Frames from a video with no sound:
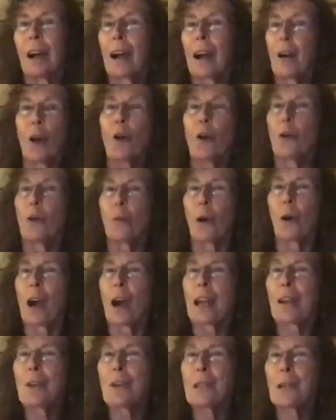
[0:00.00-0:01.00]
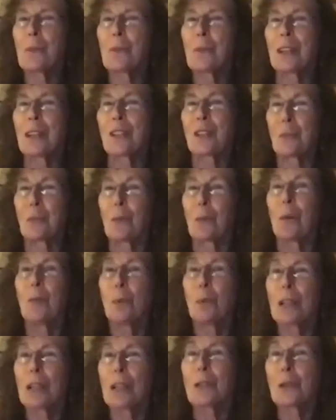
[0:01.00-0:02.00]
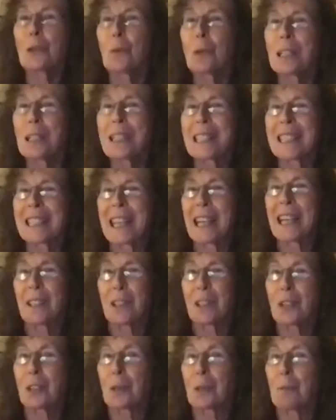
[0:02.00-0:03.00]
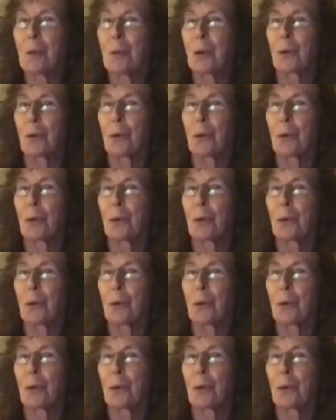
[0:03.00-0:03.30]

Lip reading: oh, I only wish, and to what extent does the book